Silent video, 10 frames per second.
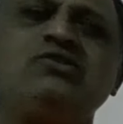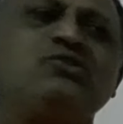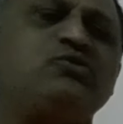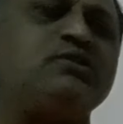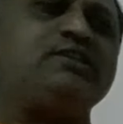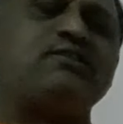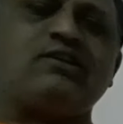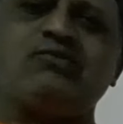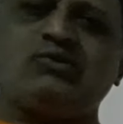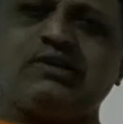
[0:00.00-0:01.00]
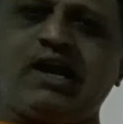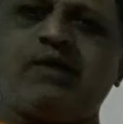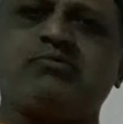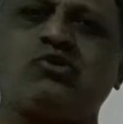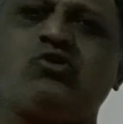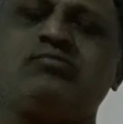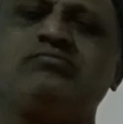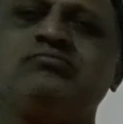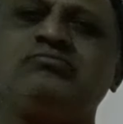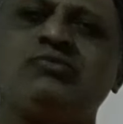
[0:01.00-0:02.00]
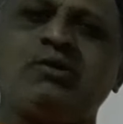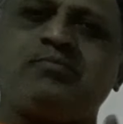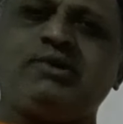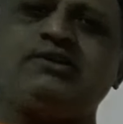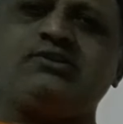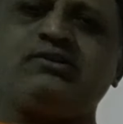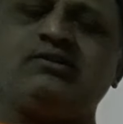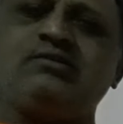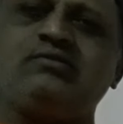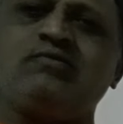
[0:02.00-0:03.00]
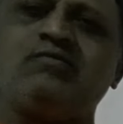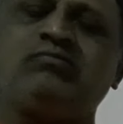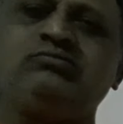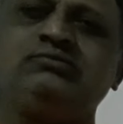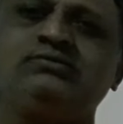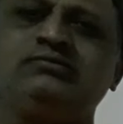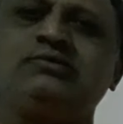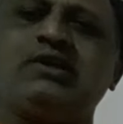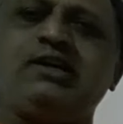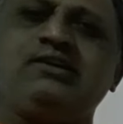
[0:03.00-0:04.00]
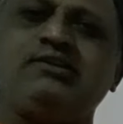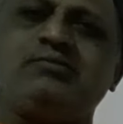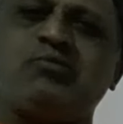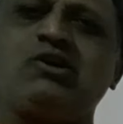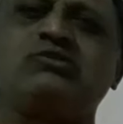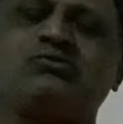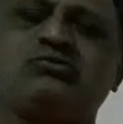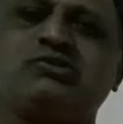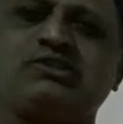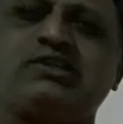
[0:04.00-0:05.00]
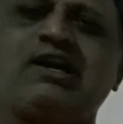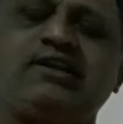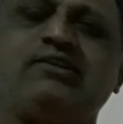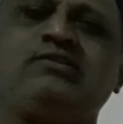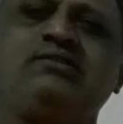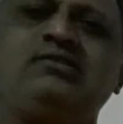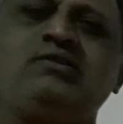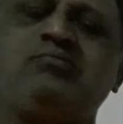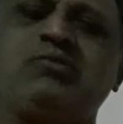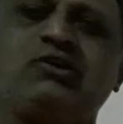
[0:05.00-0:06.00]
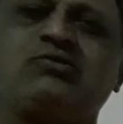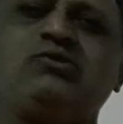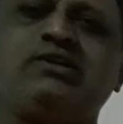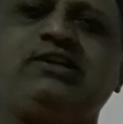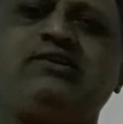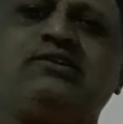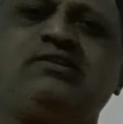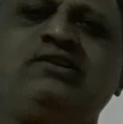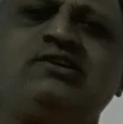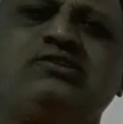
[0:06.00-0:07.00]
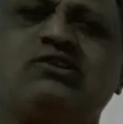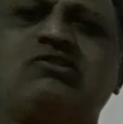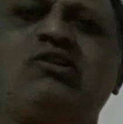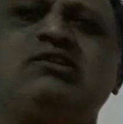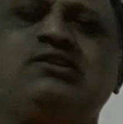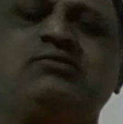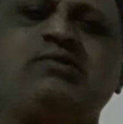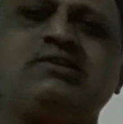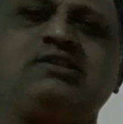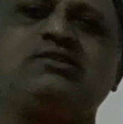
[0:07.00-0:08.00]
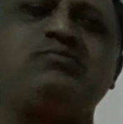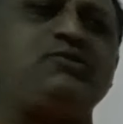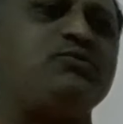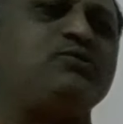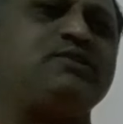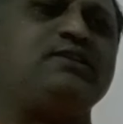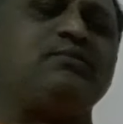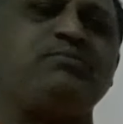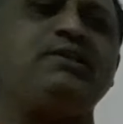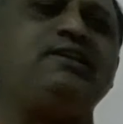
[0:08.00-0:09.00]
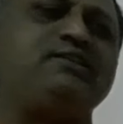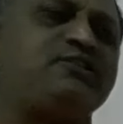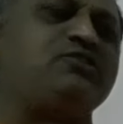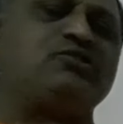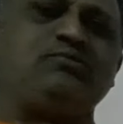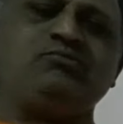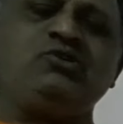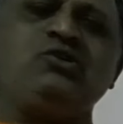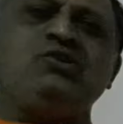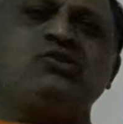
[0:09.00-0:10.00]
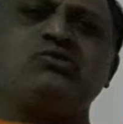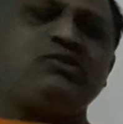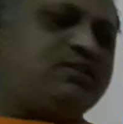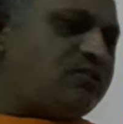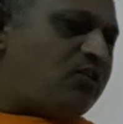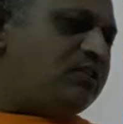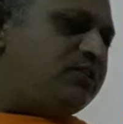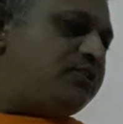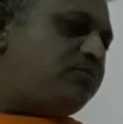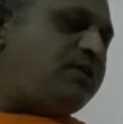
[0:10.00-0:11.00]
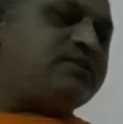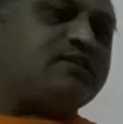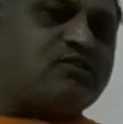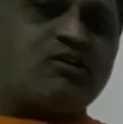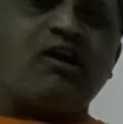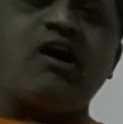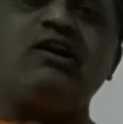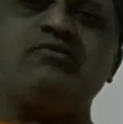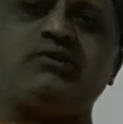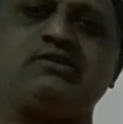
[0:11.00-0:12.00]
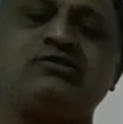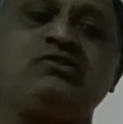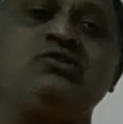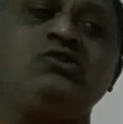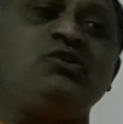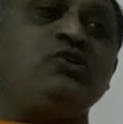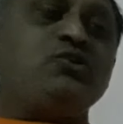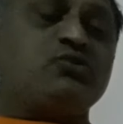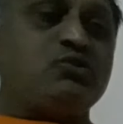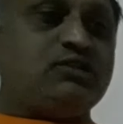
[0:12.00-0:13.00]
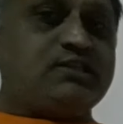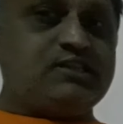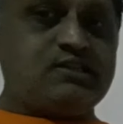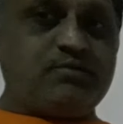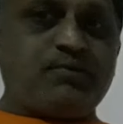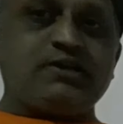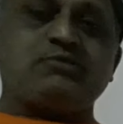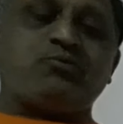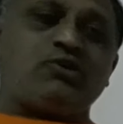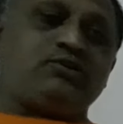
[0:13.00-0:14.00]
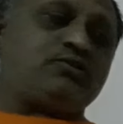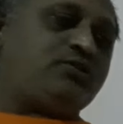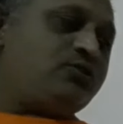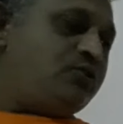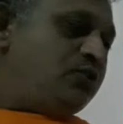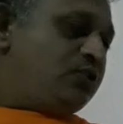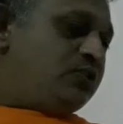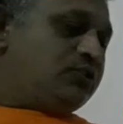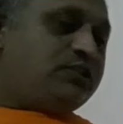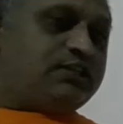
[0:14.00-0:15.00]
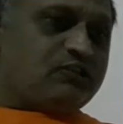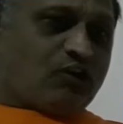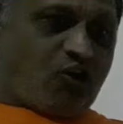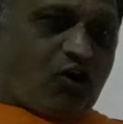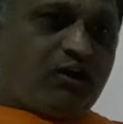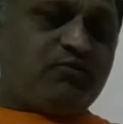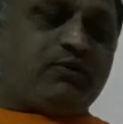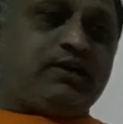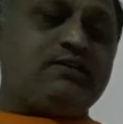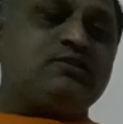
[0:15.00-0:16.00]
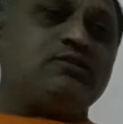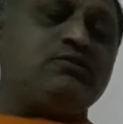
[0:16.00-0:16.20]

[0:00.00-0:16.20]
So these are our laptop, printer, and the bar scanner, barcode reader. They are all the devices we use in a billing system. So these are all the devices are hardwares. So this is the first part. These are hardwares.